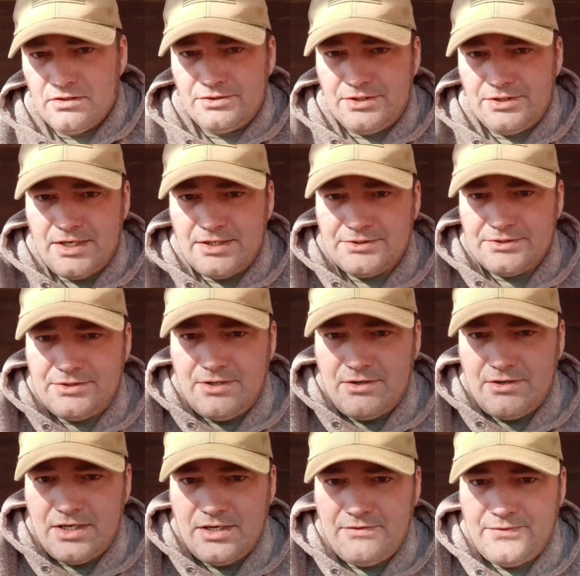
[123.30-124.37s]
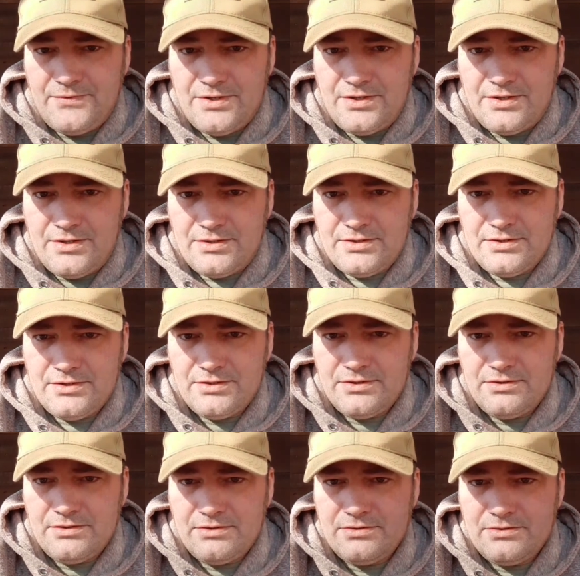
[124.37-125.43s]
Guys, do y'all have uh,
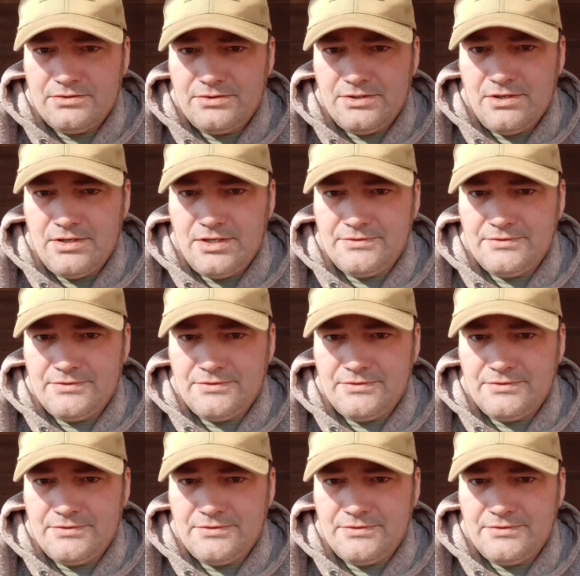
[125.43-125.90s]
y'all